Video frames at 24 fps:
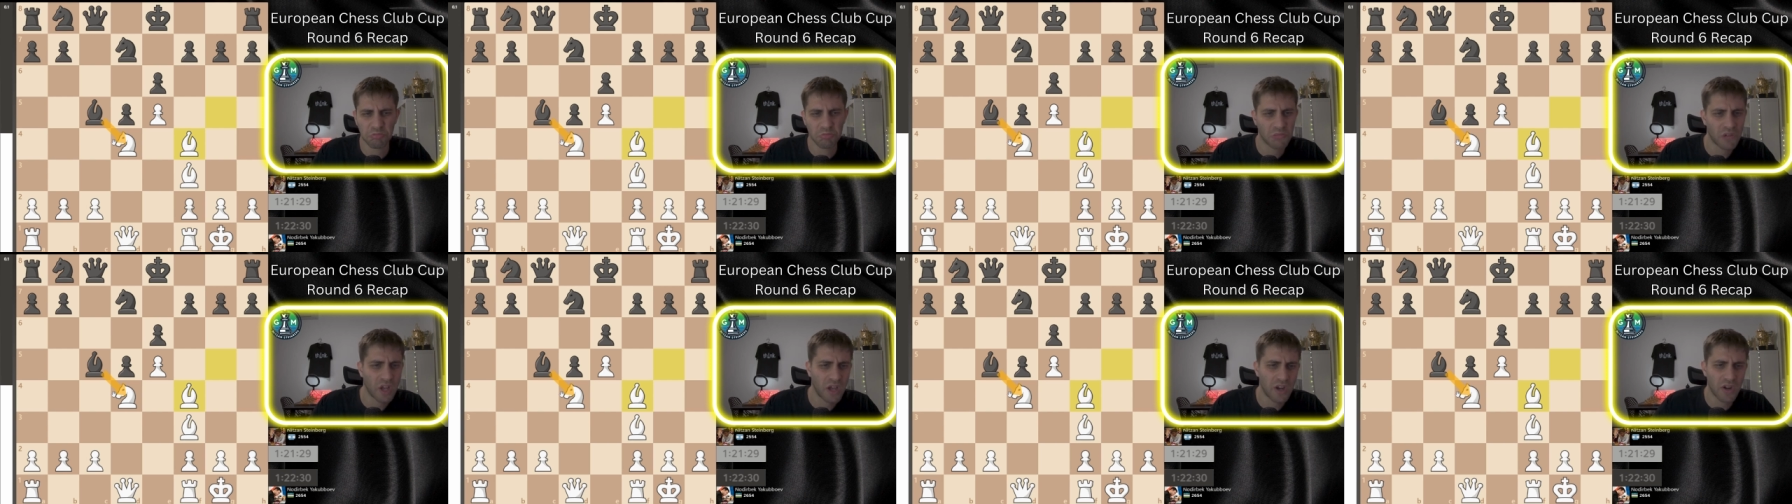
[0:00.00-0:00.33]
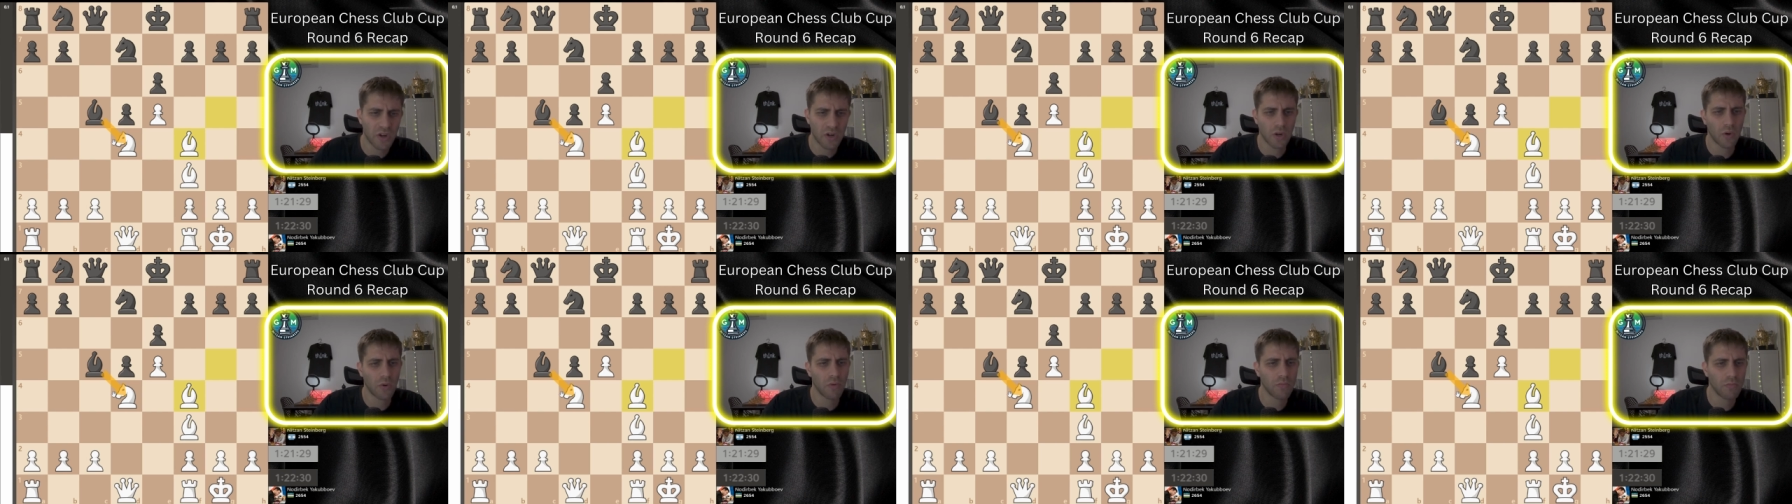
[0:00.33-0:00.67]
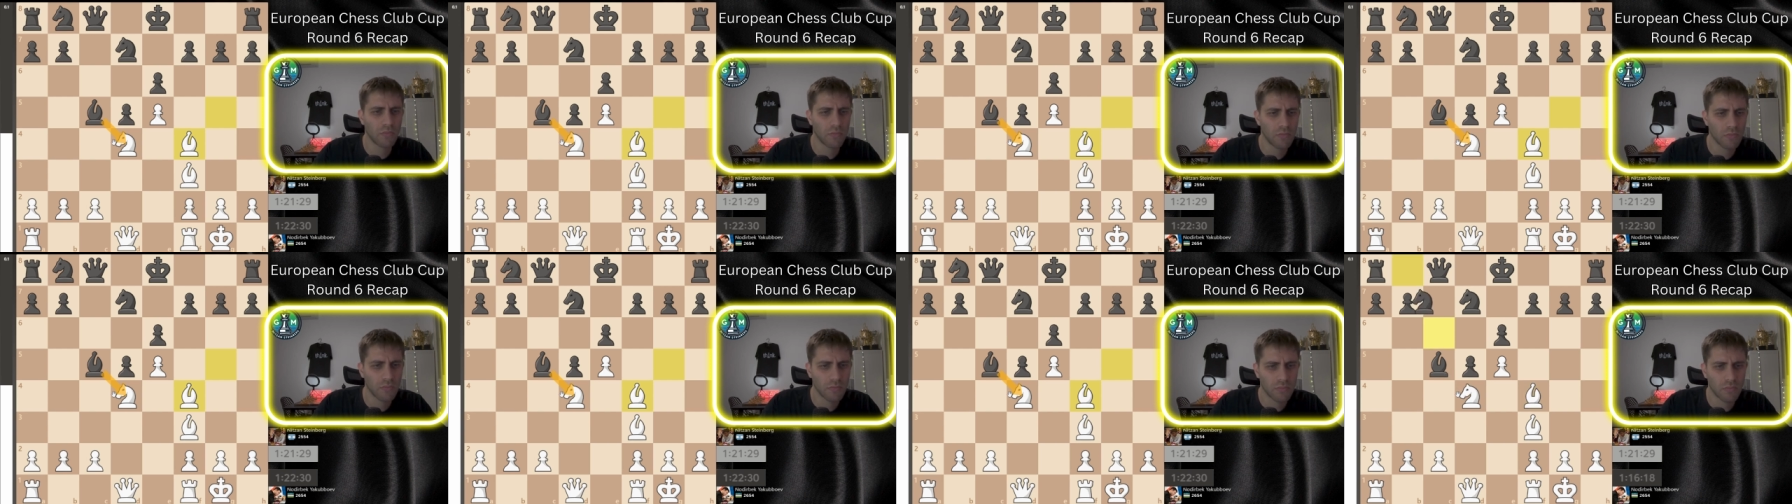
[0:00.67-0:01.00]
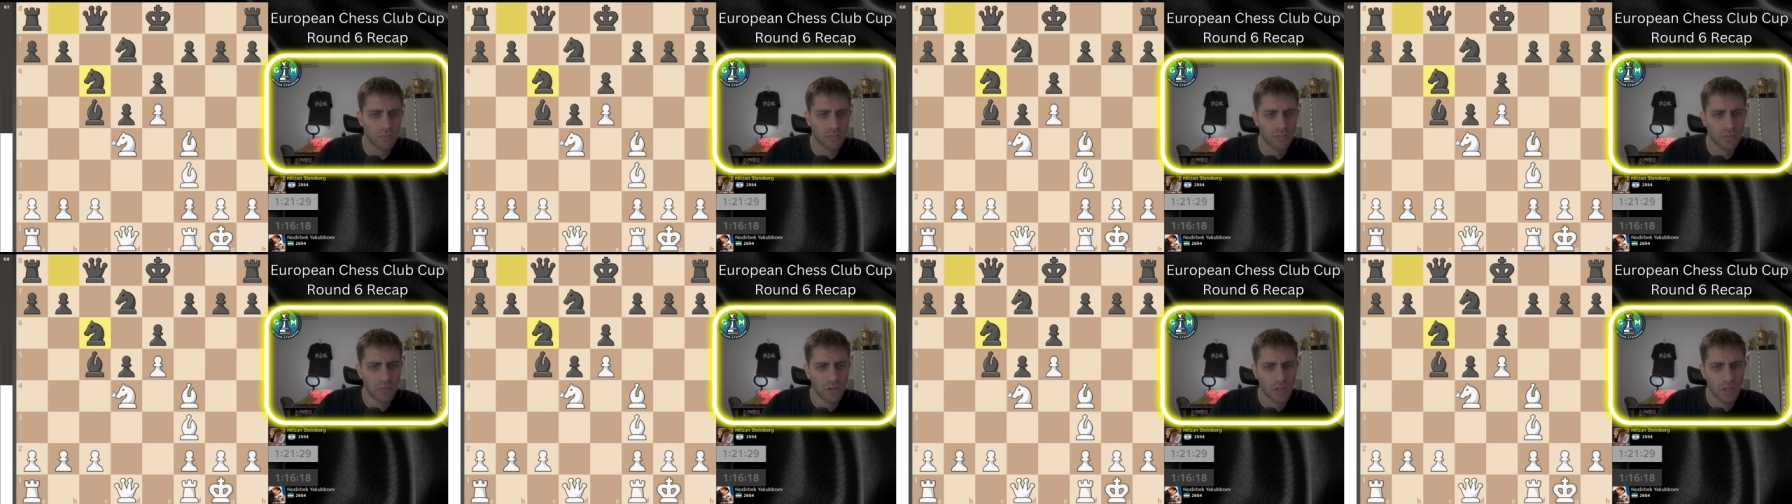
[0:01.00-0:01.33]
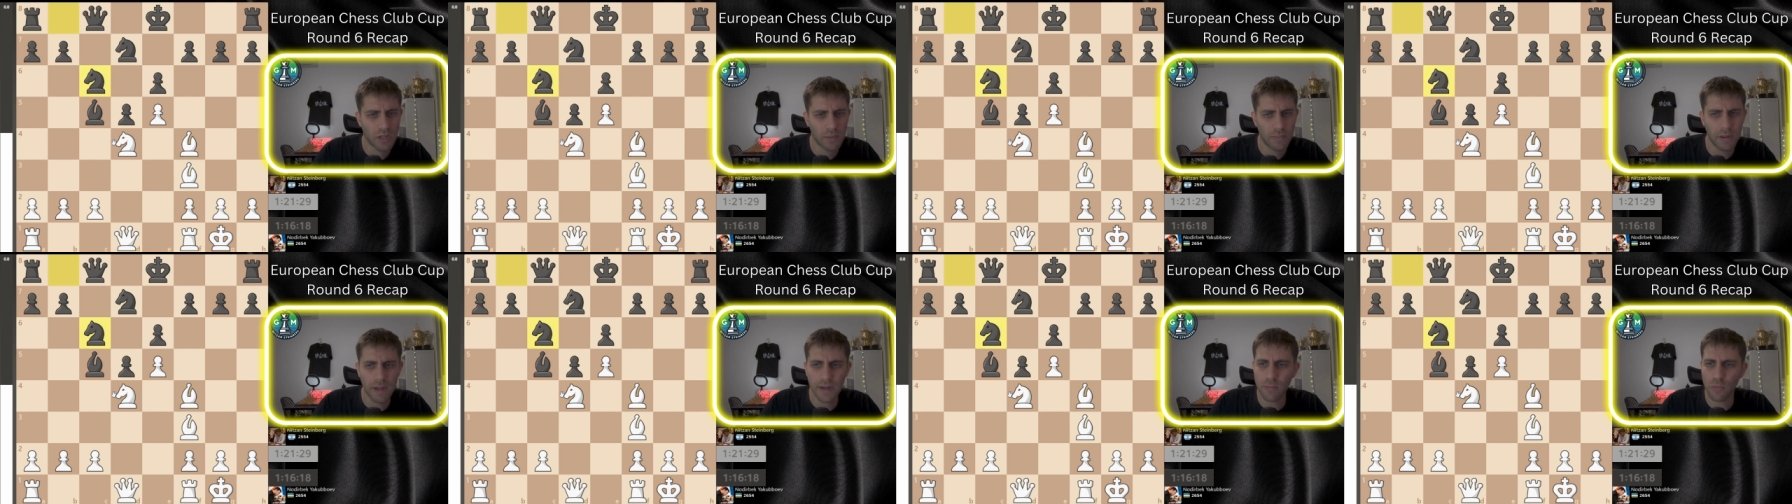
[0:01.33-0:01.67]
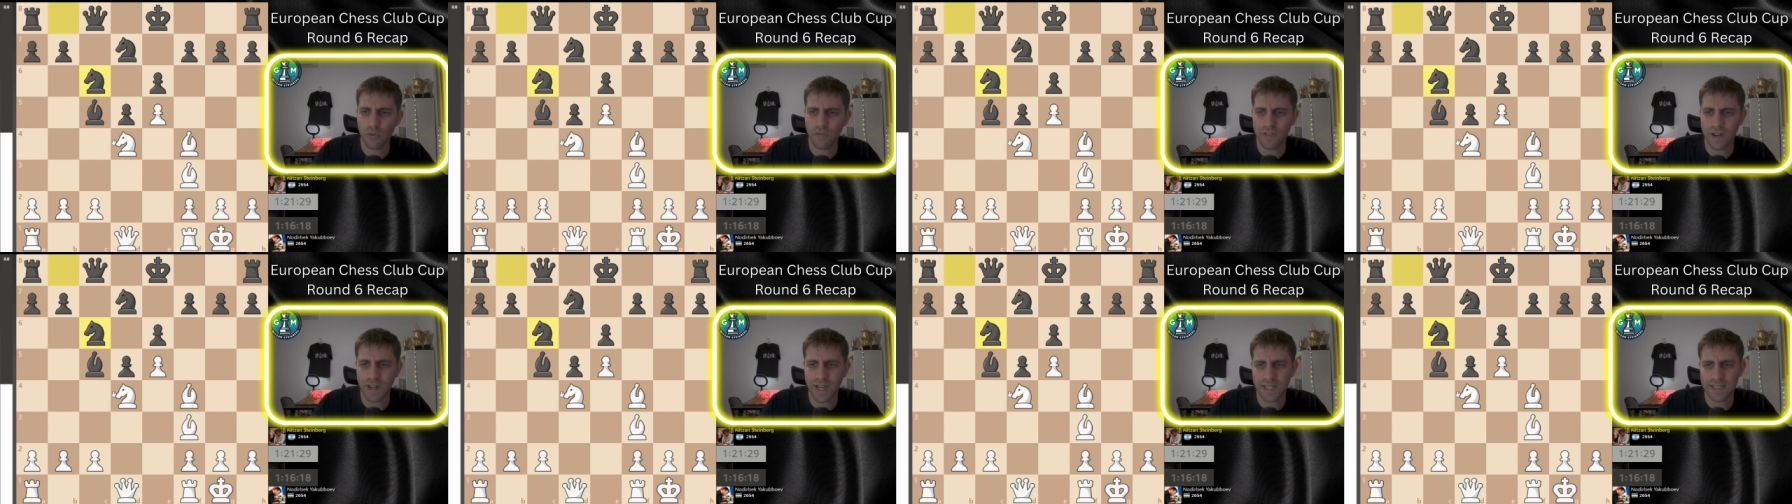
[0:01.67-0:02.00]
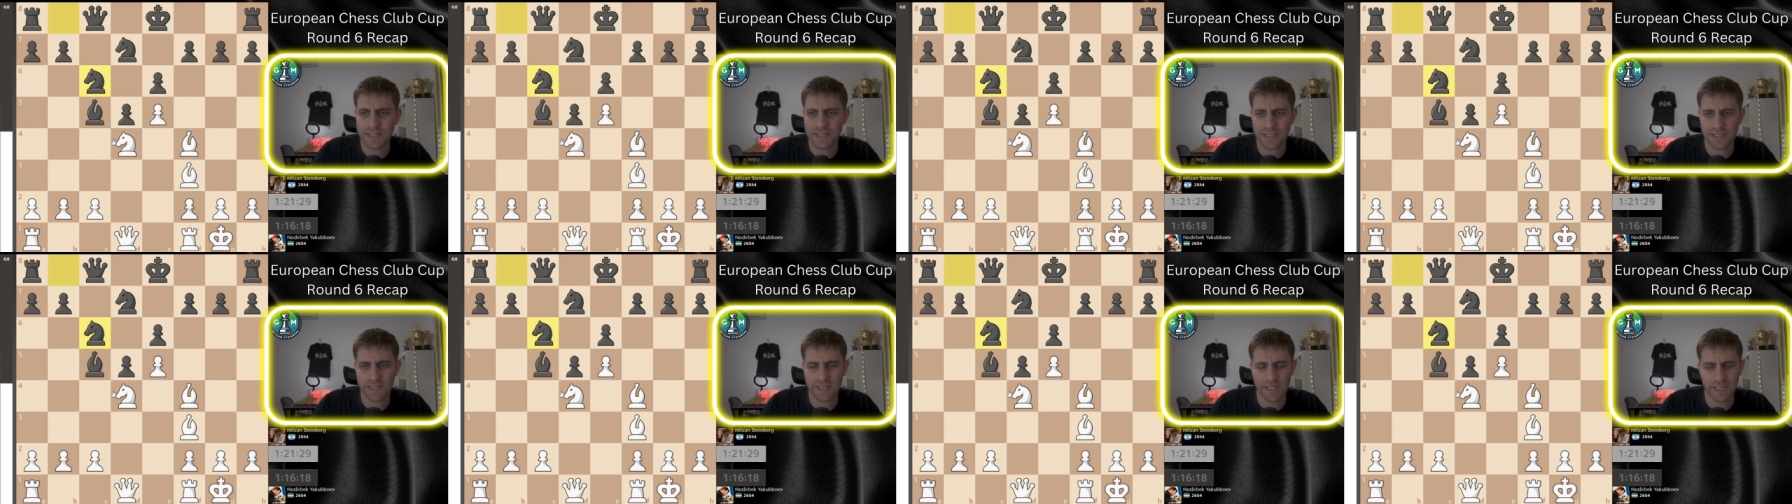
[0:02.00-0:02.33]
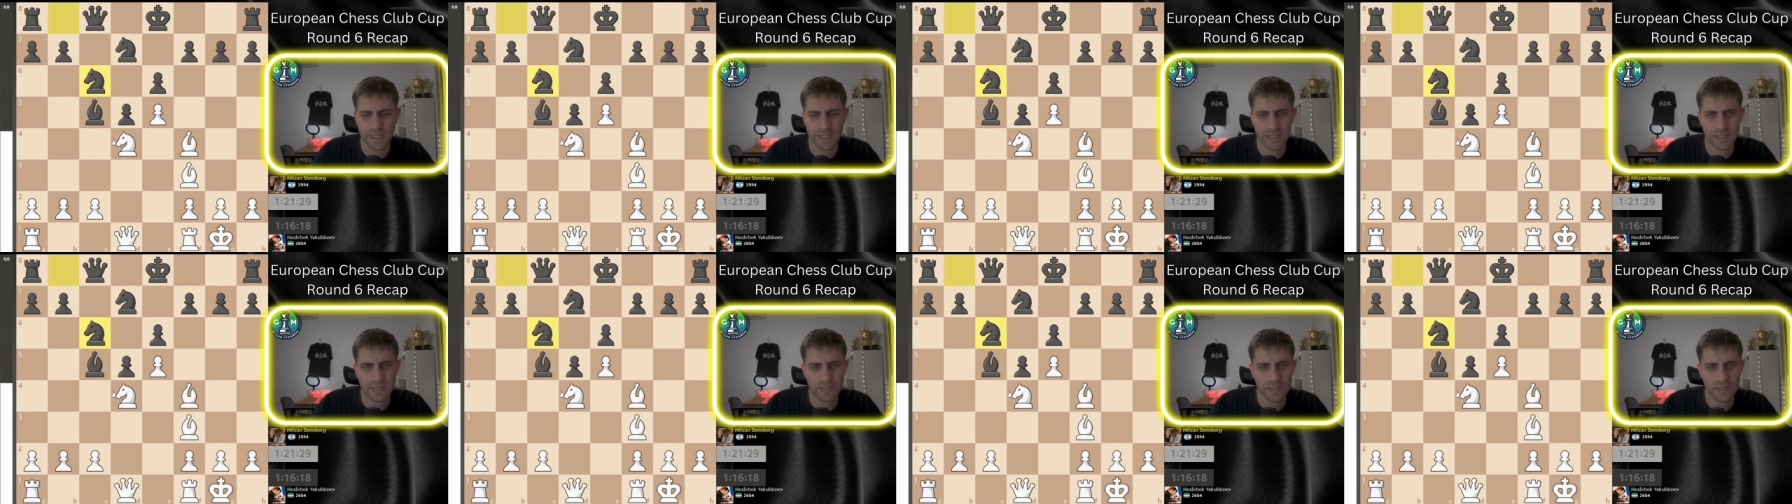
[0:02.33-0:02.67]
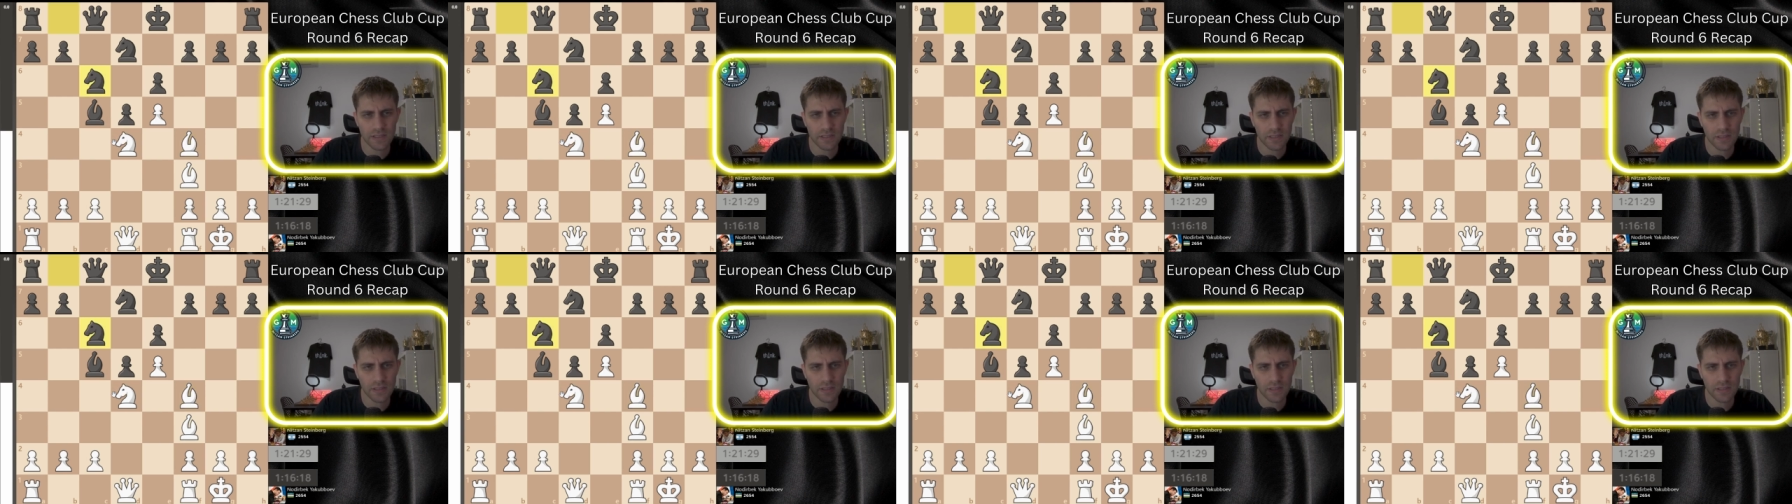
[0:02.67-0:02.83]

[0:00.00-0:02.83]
I don't know. Play played move knight c6.